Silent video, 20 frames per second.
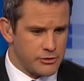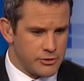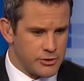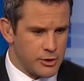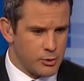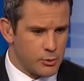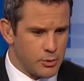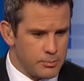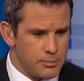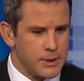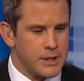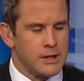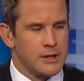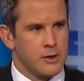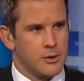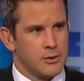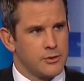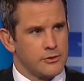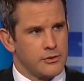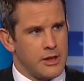there will be
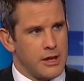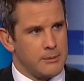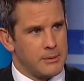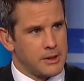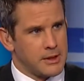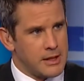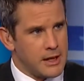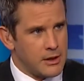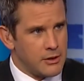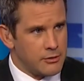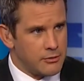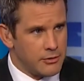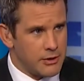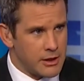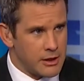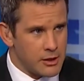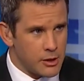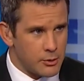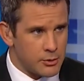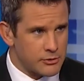no Islamic Caliphate,
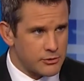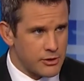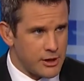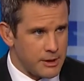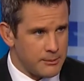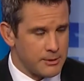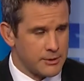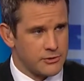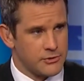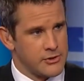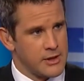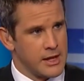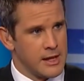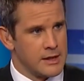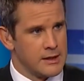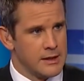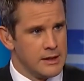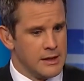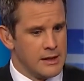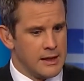no Islamic State,